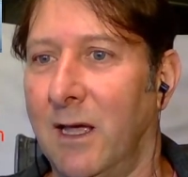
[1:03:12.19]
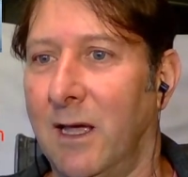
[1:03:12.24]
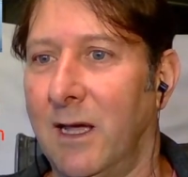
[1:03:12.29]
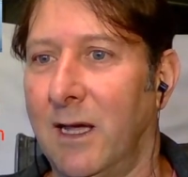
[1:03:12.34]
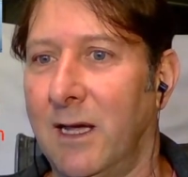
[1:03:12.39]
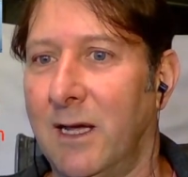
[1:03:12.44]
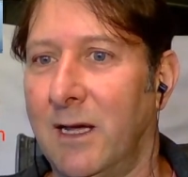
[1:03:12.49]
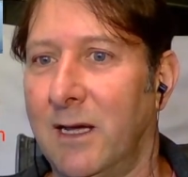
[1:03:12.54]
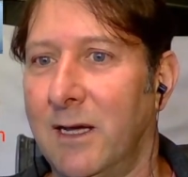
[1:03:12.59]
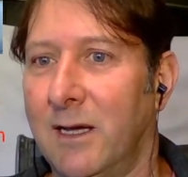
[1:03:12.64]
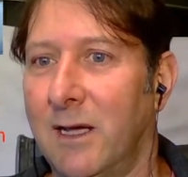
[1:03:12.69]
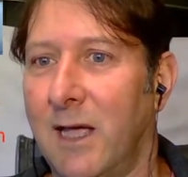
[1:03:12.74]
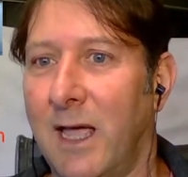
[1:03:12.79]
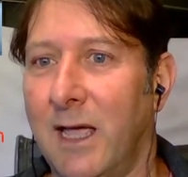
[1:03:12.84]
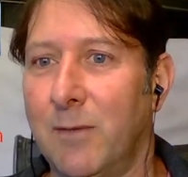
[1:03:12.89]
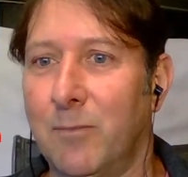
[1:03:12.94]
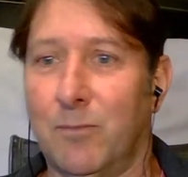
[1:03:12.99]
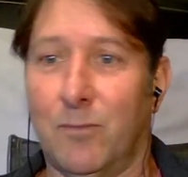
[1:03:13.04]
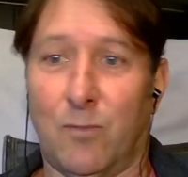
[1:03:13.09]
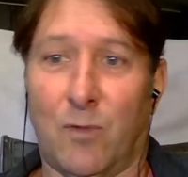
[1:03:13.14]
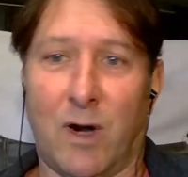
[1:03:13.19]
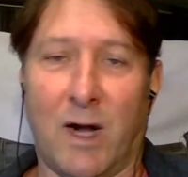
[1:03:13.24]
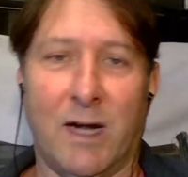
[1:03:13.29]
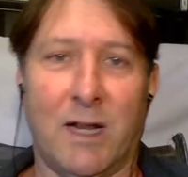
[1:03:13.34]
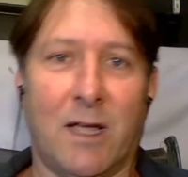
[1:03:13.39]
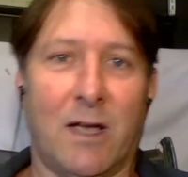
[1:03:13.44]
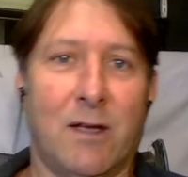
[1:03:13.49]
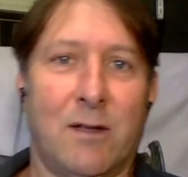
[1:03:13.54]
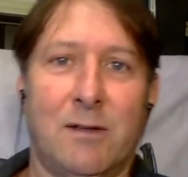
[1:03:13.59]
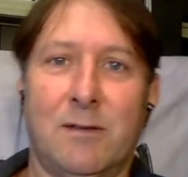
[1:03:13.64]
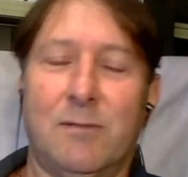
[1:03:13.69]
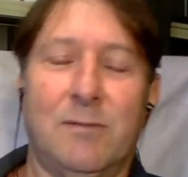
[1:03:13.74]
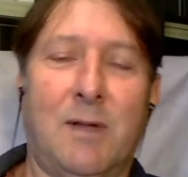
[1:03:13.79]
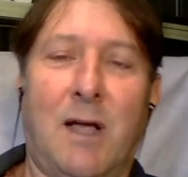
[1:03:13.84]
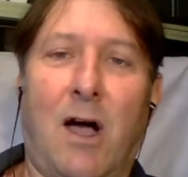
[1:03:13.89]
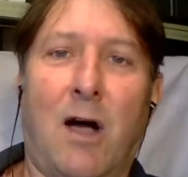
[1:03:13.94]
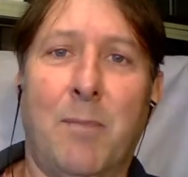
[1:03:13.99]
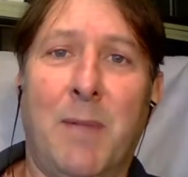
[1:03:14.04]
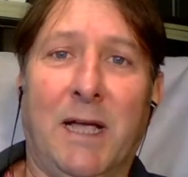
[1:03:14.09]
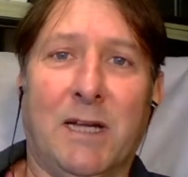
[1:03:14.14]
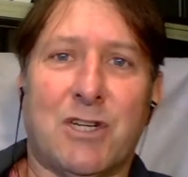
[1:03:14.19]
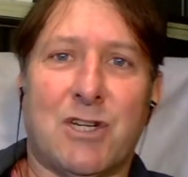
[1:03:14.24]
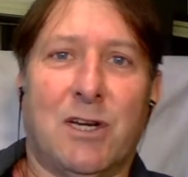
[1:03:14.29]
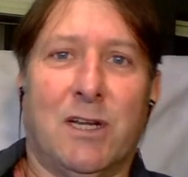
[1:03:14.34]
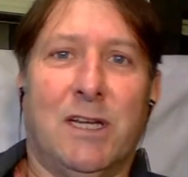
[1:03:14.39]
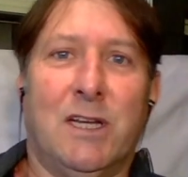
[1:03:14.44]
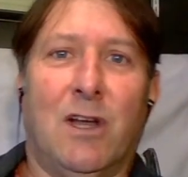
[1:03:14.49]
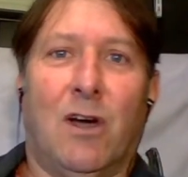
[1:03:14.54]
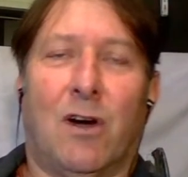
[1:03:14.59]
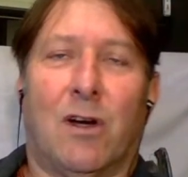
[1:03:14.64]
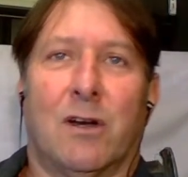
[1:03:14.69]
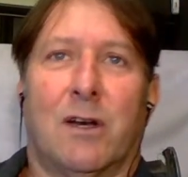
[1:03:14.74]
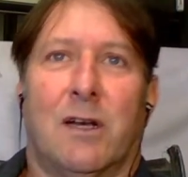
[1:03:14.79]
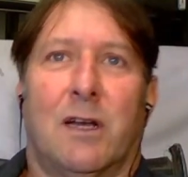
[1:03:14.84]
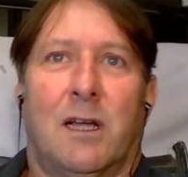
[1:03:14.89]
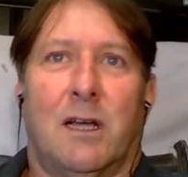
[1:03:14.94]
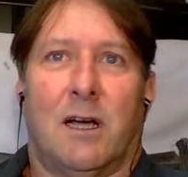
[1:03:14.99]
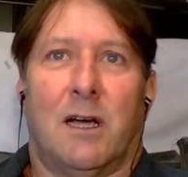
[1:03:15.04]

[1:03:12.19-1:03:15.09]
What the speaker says: ham radio. I'm actually not.